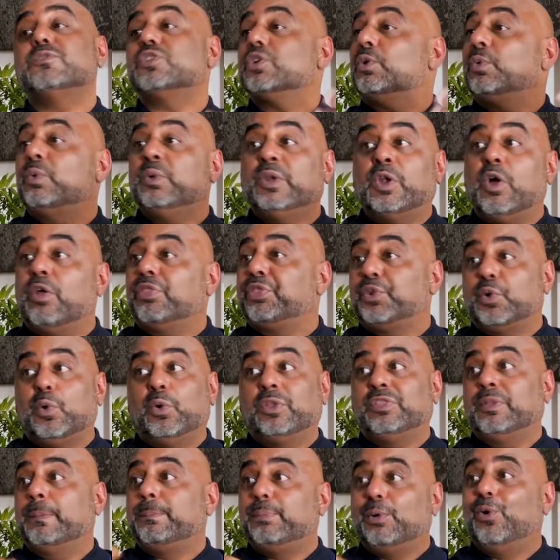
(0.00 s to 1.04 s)
So we're not
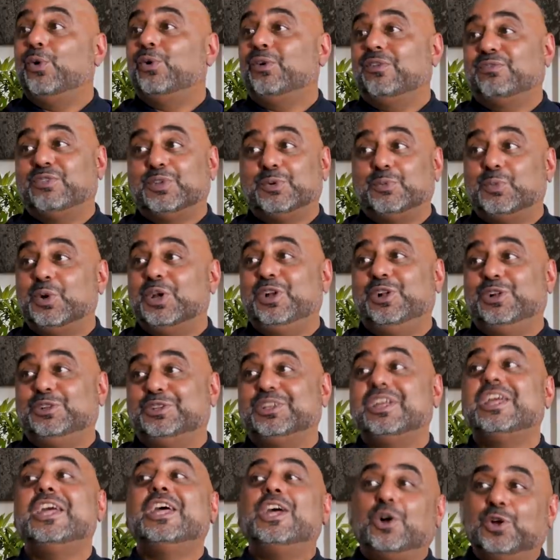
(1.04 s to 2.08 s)
throwing the poor of the world